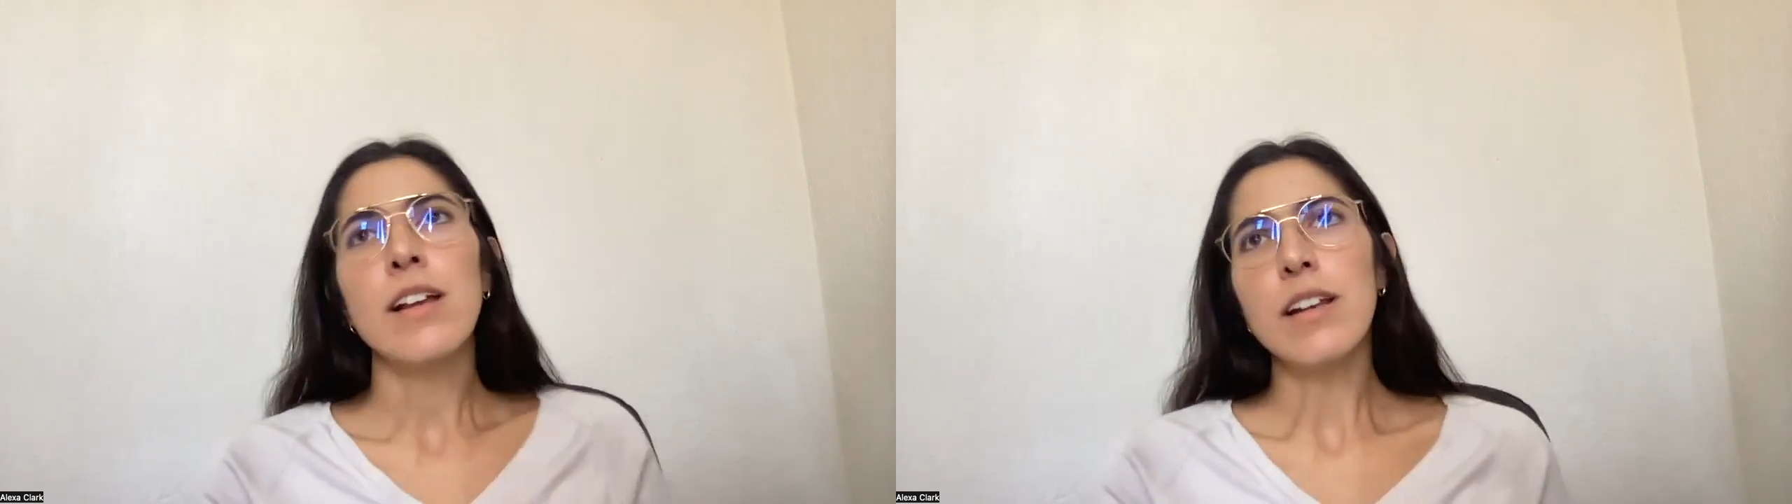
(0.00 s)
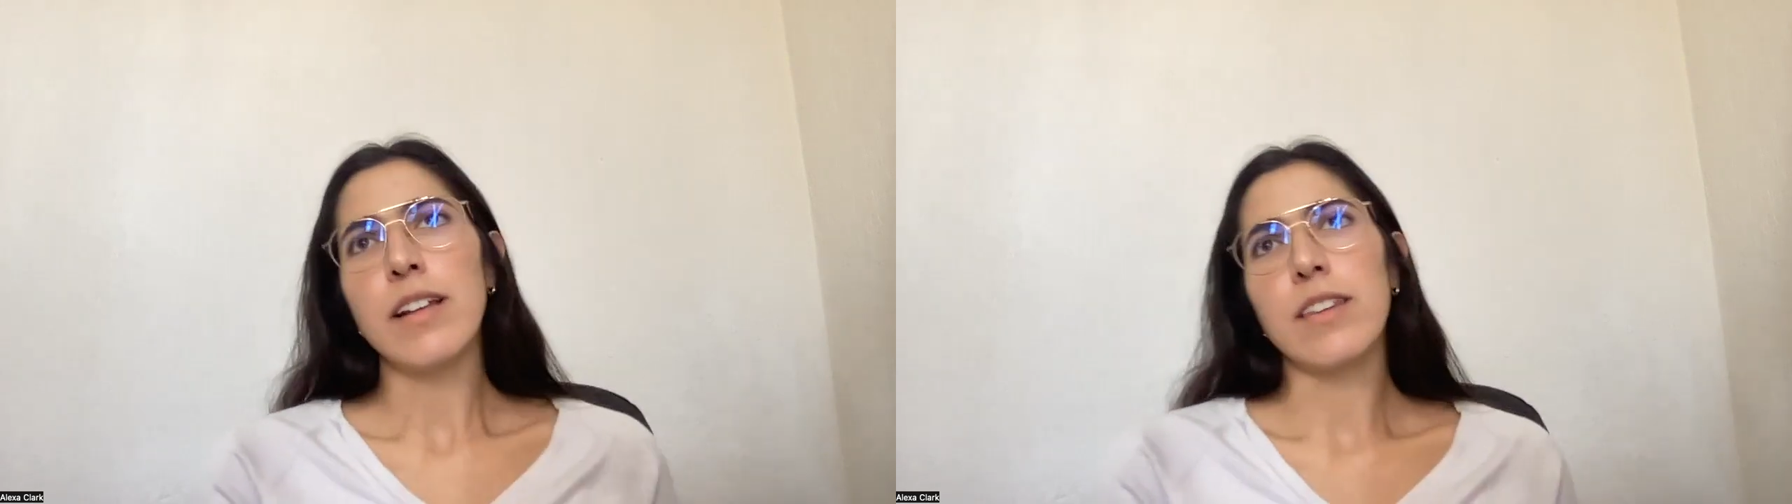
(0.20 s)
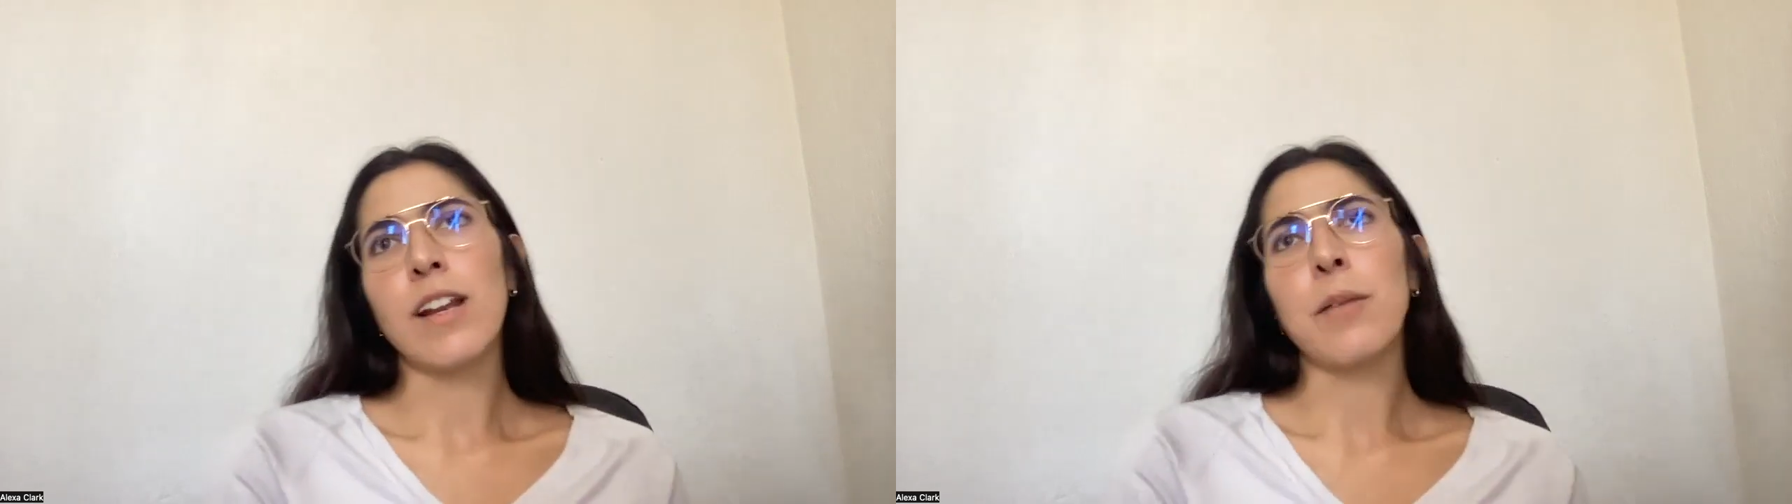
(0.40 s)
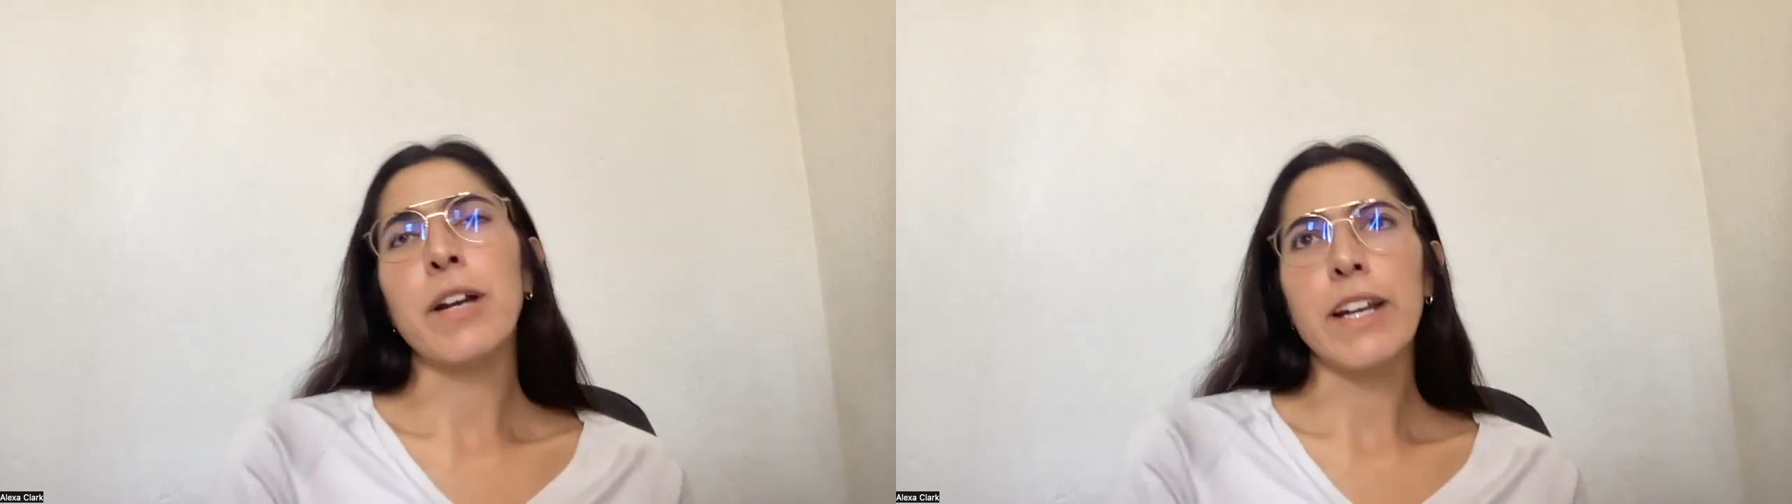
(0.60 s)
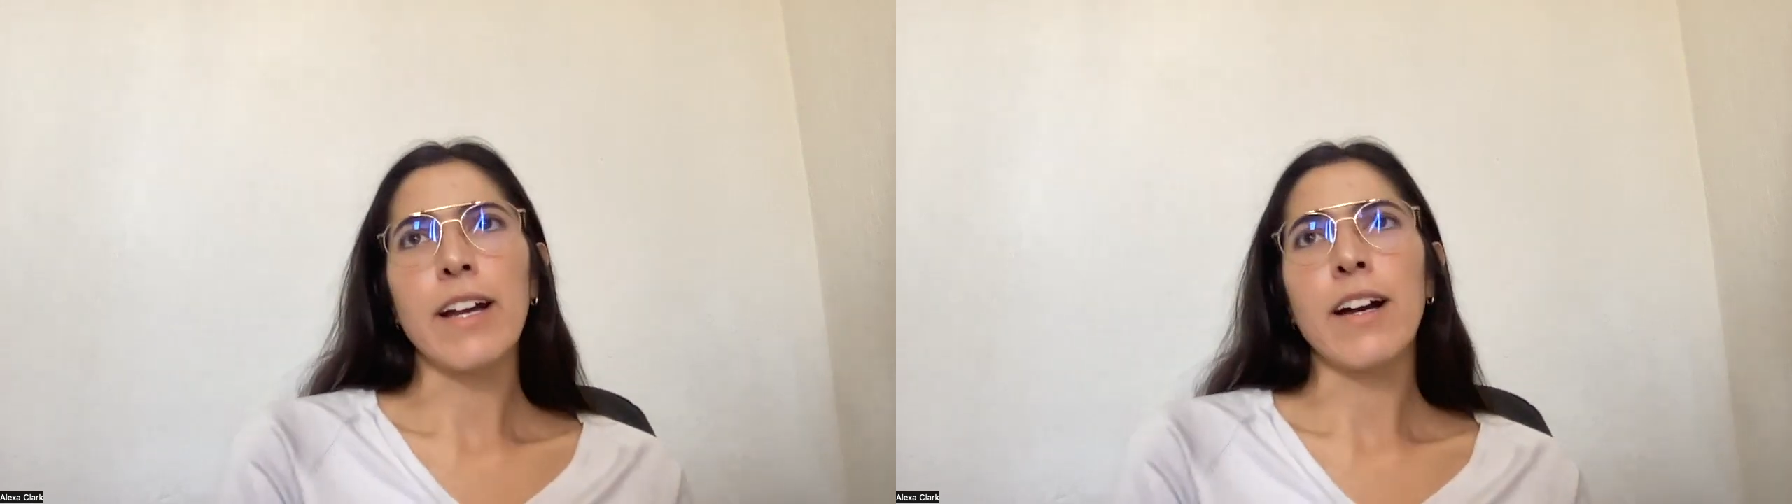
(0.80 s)
Latin
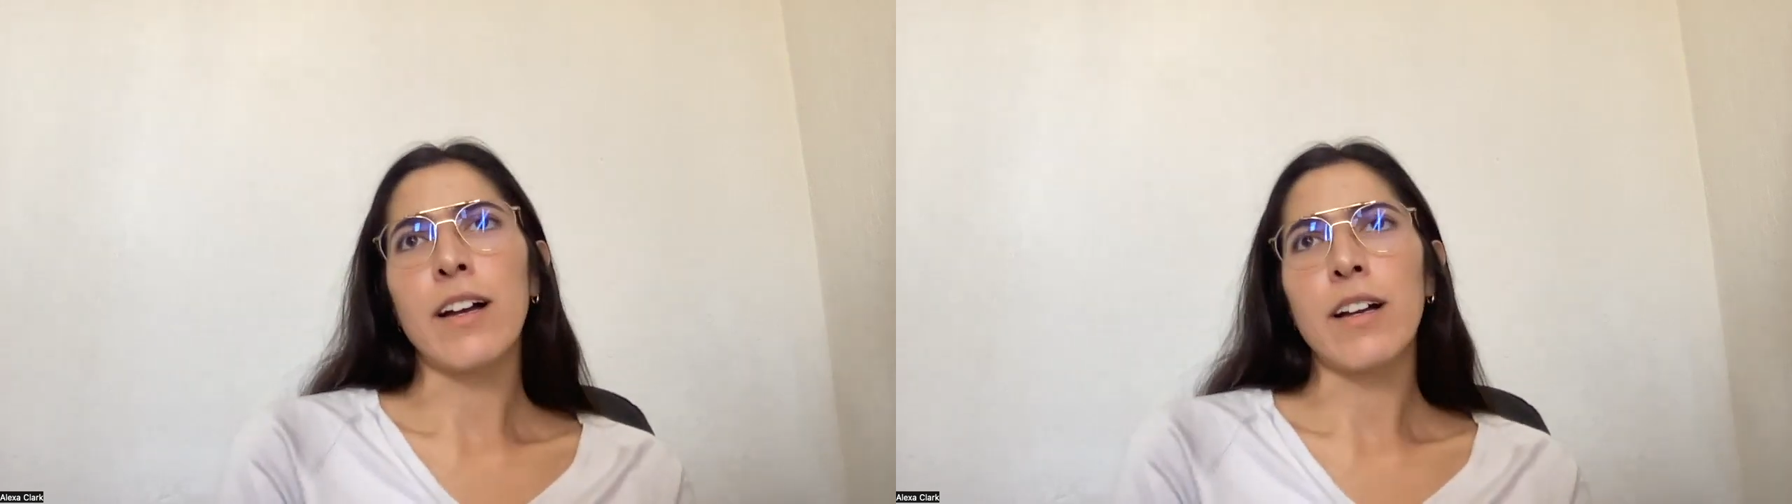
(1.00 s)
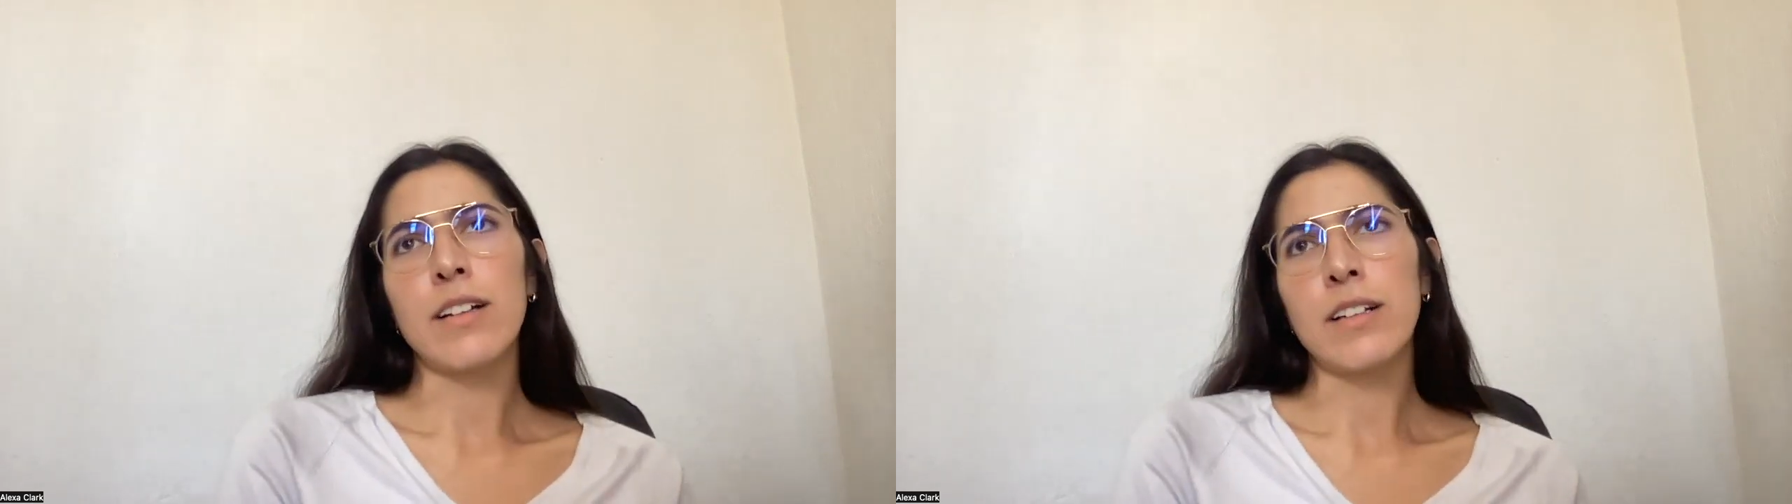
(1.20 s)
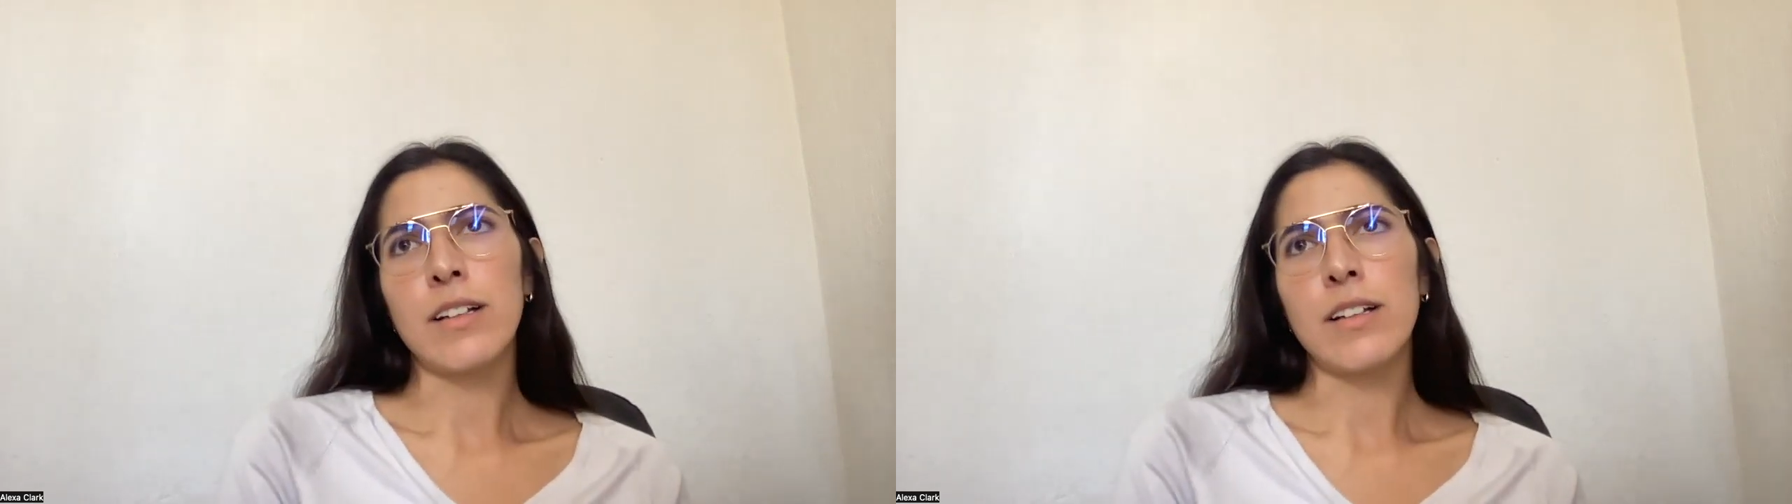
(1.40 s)
America.